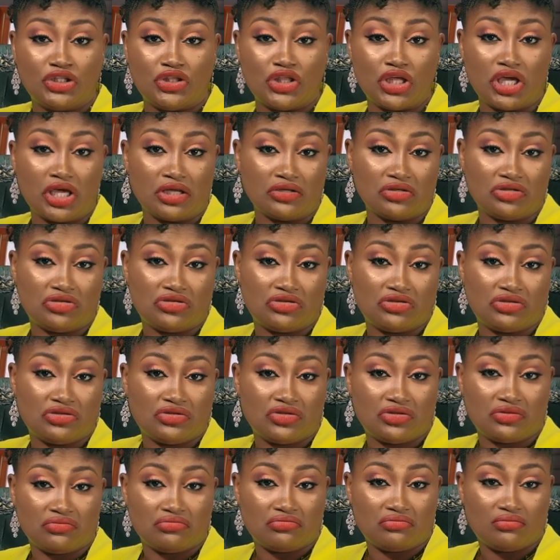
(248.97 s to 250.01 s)

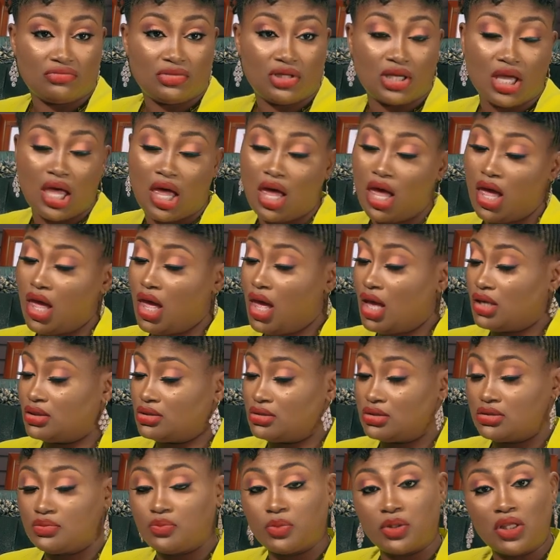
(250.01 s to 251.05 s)
things.
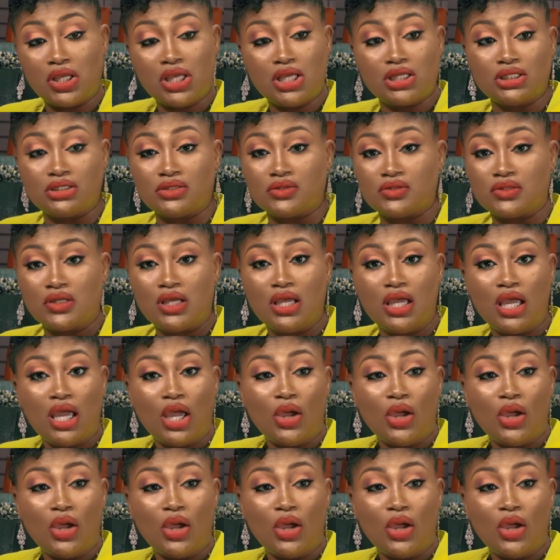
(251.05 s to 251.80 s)
Yes, please.